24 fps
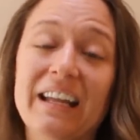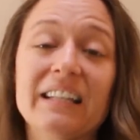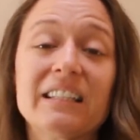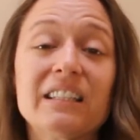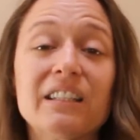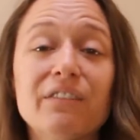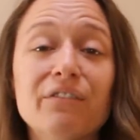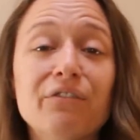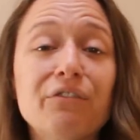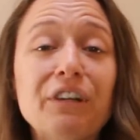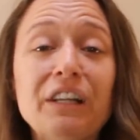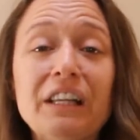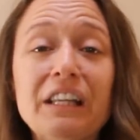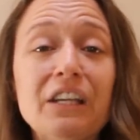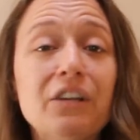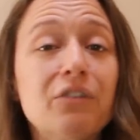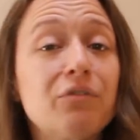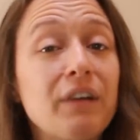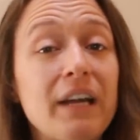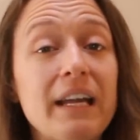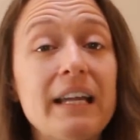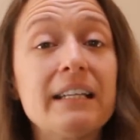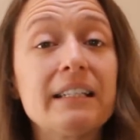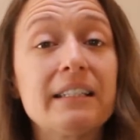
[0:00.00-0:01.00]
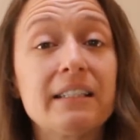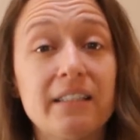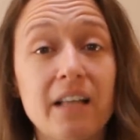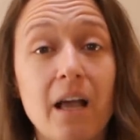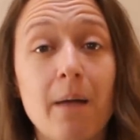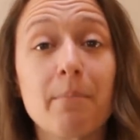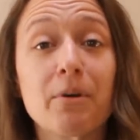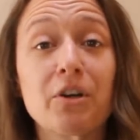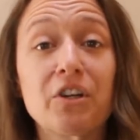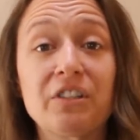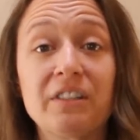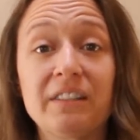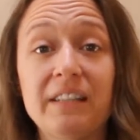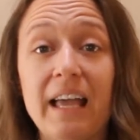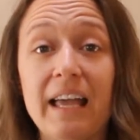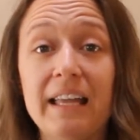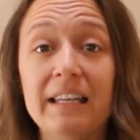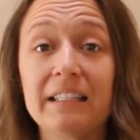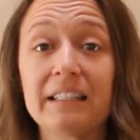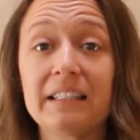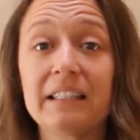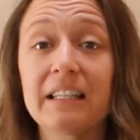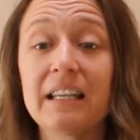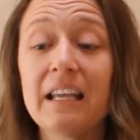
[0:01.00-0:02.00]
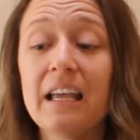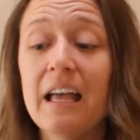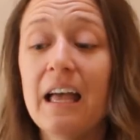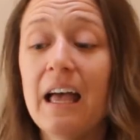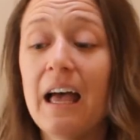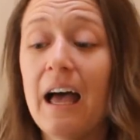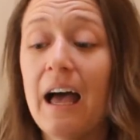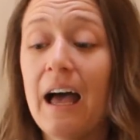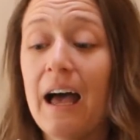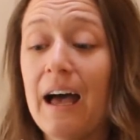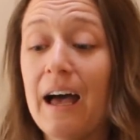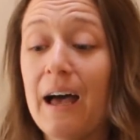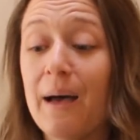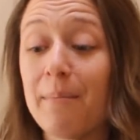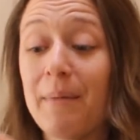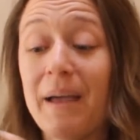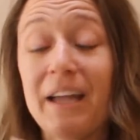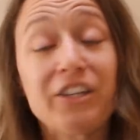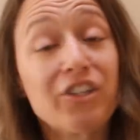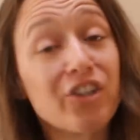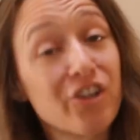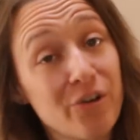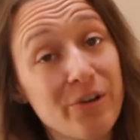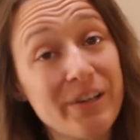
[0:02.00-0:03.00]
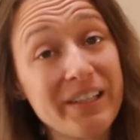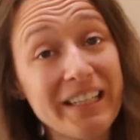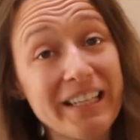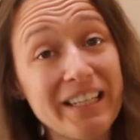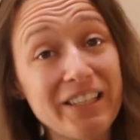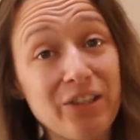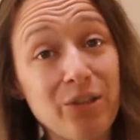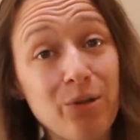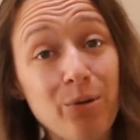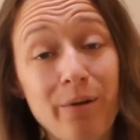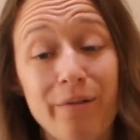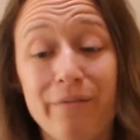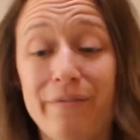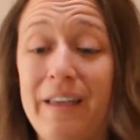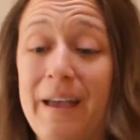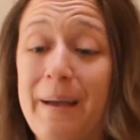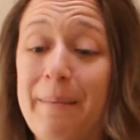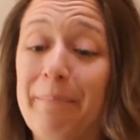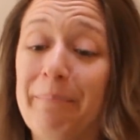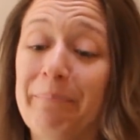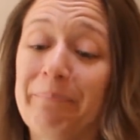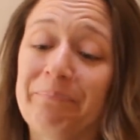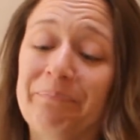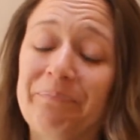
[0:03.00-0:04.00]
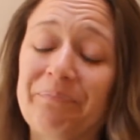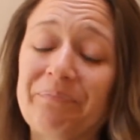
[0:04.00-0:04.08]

It's a really great summer scent um, and you're going to get two of them.